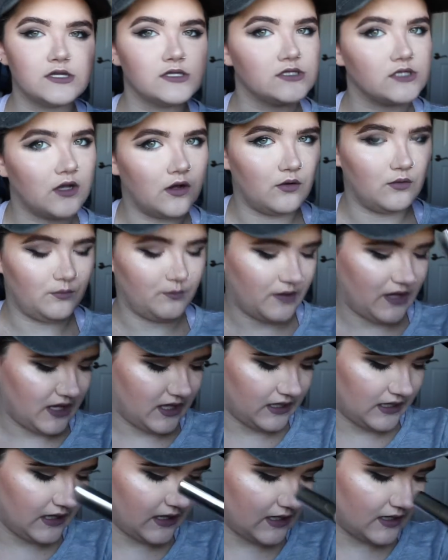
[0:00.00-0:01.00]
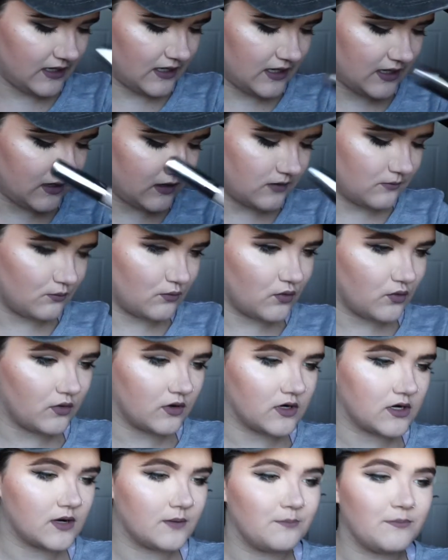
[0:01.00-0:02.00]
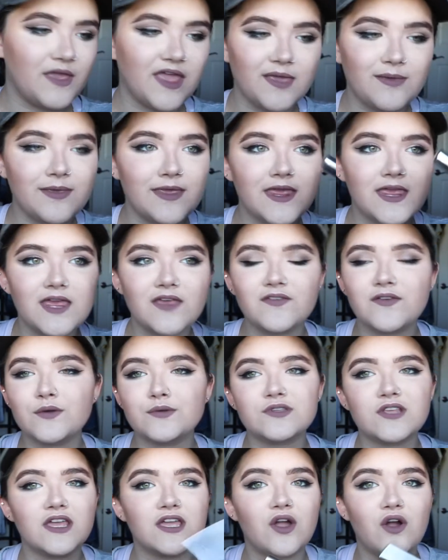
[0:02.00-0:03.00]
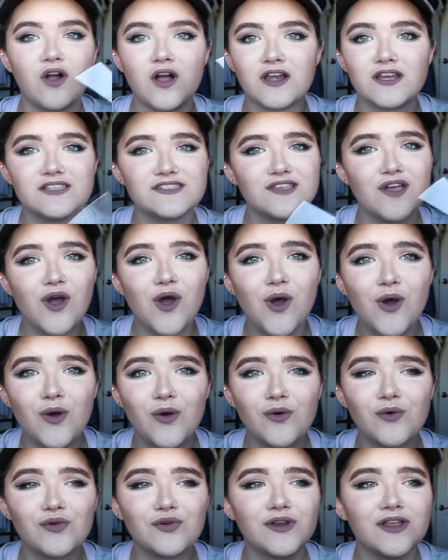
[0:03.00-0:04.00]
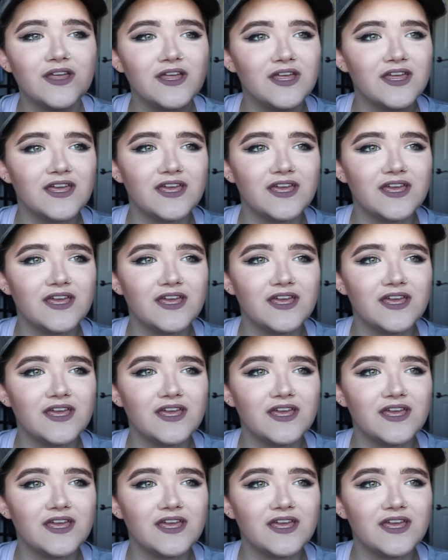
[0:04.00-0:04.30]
Don't make it anymore. Maybe if it was like on its own,